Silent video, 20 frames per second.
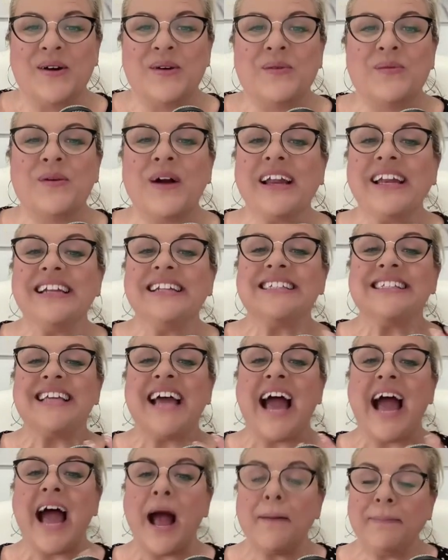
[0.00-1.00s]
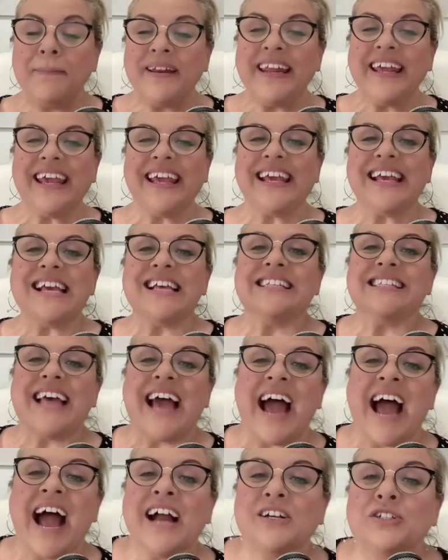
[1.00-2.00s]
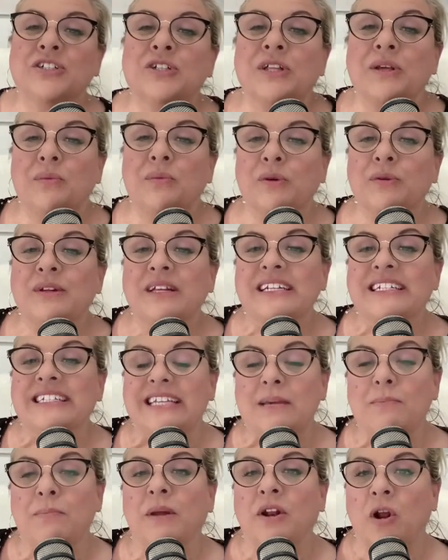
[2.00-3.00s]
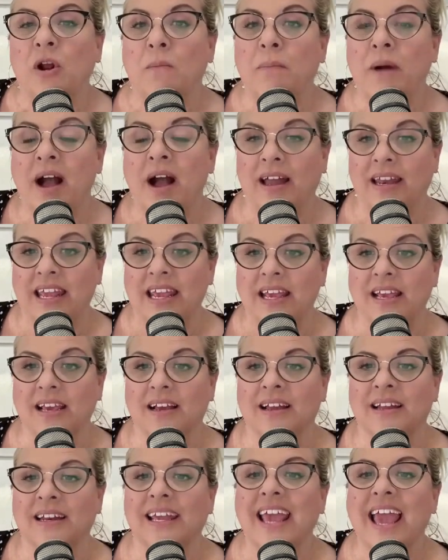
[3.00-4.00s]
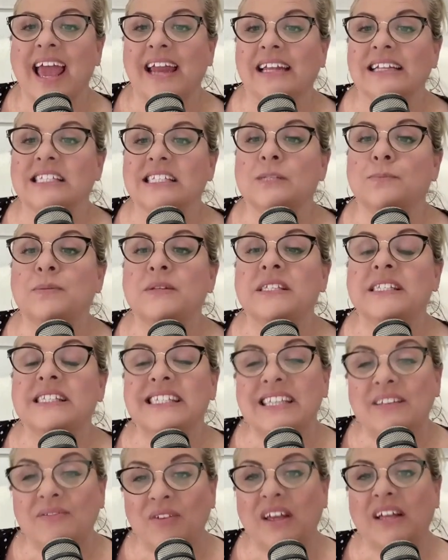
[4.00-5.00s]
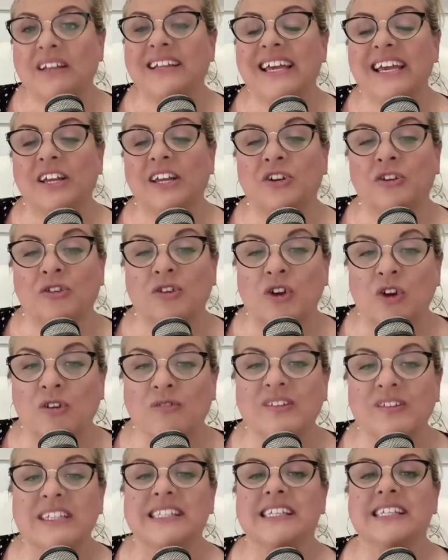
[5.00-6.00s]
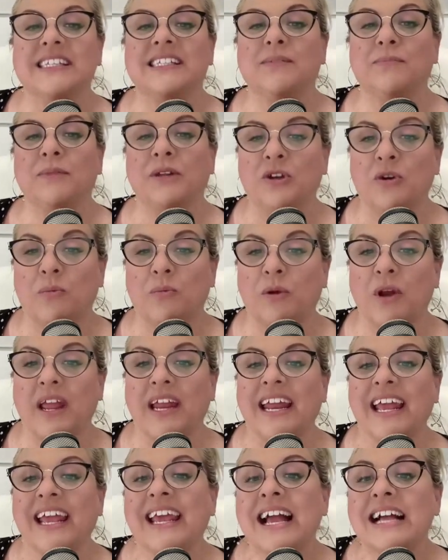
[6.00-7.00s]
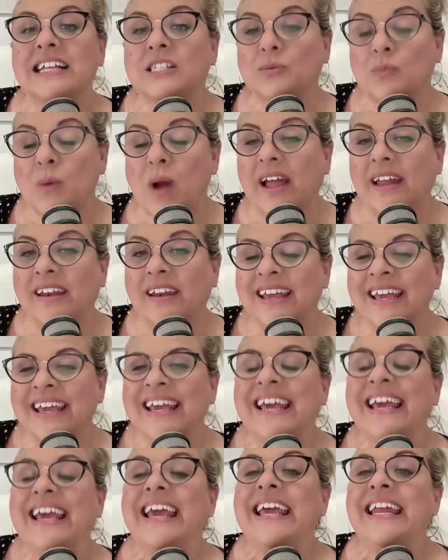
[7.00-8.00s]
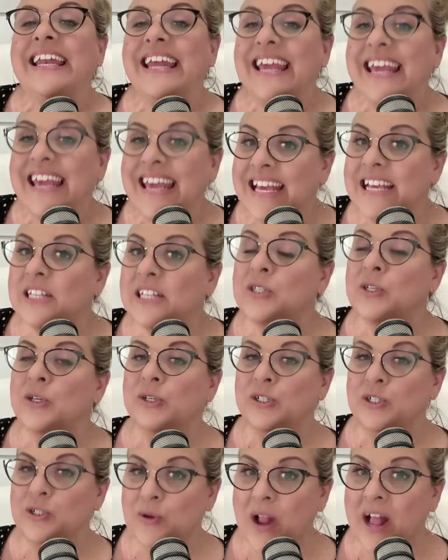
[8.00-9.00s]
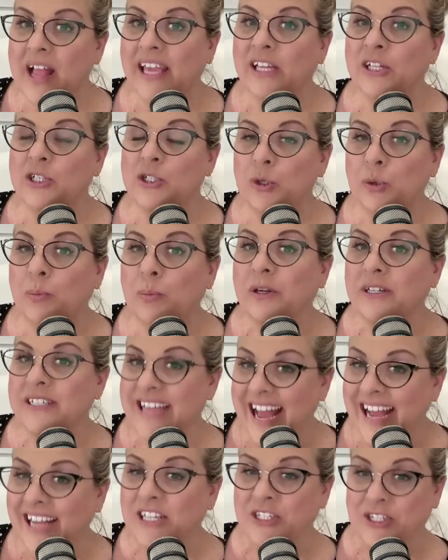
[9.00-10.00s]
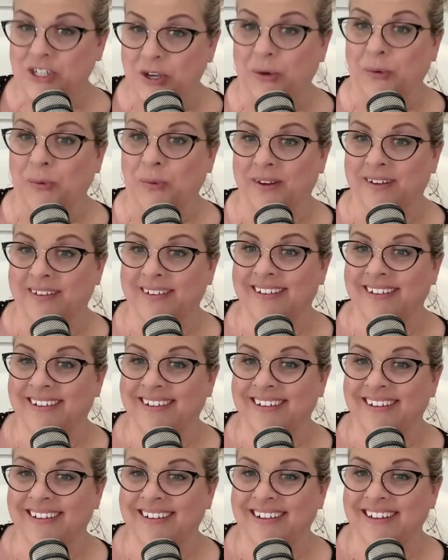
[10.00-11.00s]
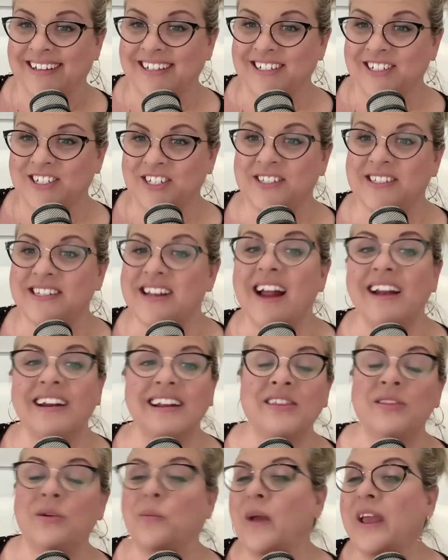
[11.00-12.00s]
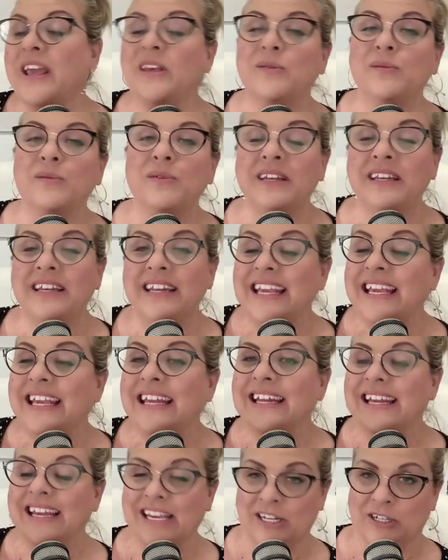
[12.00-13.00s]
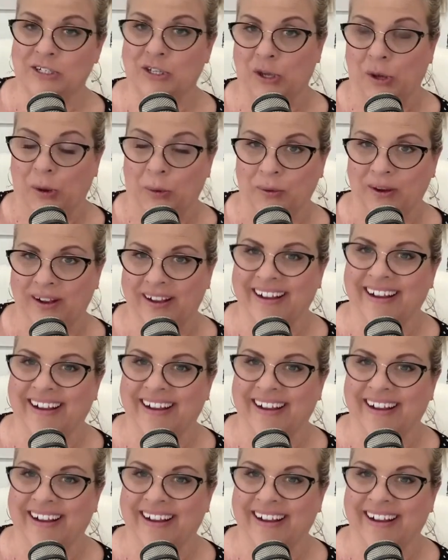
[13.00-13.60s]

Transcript: What's happening is actually rooted deep in our body. And again, it's specifically in your nervous system and your brain. And guess what? It is trying to protect you, just not in the way you need it to.